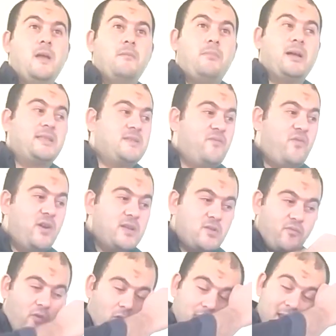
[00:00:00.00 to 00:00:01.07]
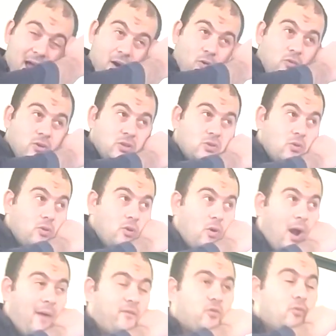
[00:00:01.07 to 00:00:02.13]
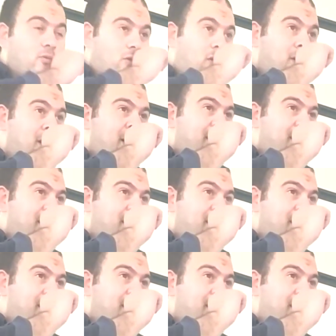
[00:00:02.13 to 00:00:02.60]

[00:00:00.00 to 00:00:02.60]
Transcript: But first of all now, so you have to know